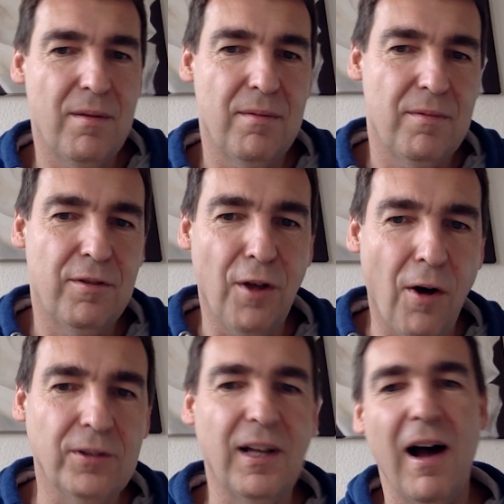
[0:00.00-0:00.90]

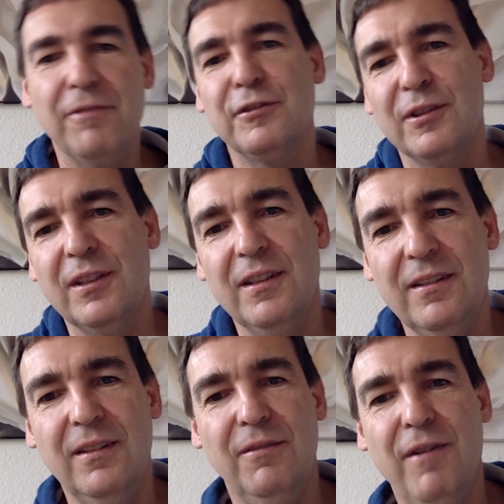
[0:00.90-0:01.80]
thought after
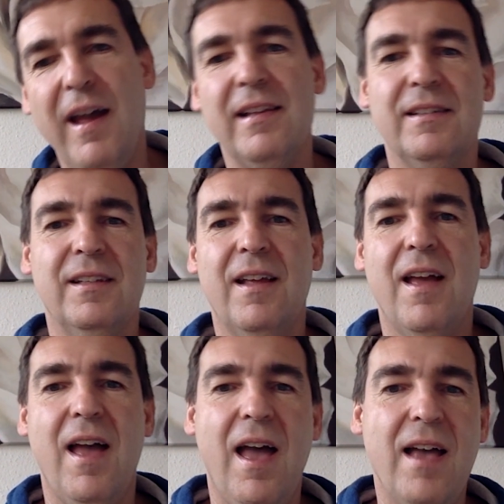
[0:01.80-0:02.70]
the event
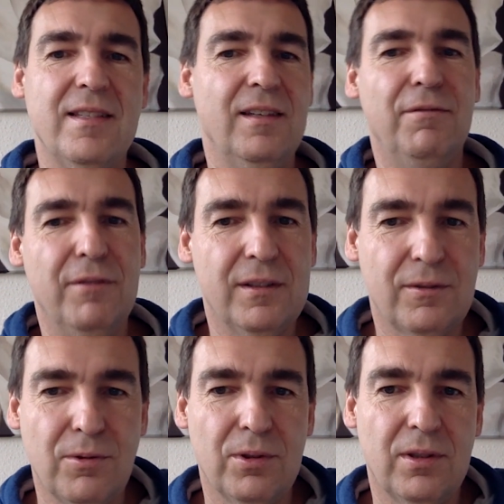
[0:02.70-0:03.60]
as if it
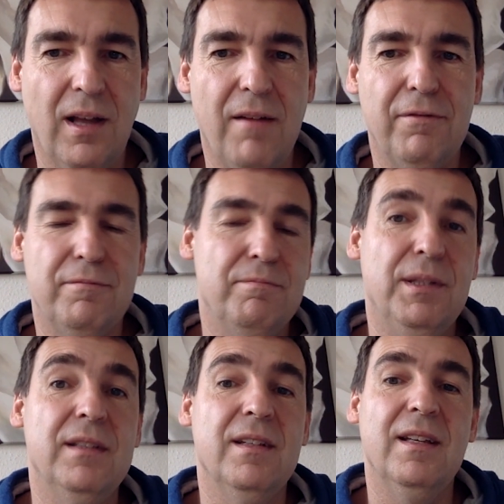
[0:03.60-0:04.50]
could have
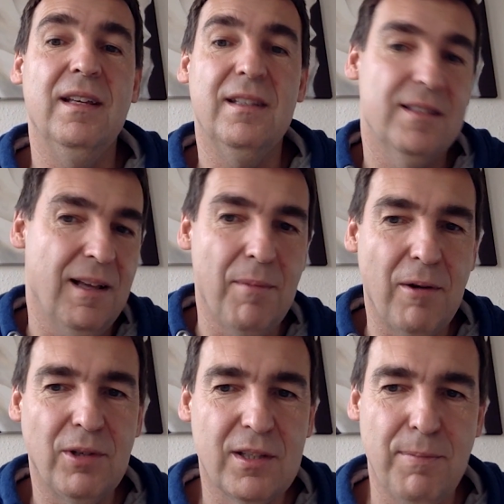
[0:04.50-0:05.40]
been somehow
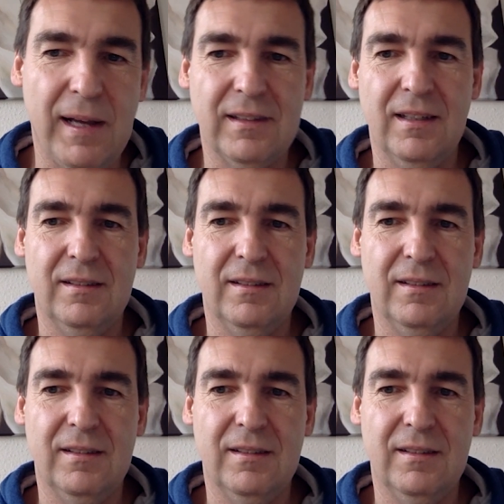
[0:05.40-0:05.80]
expected.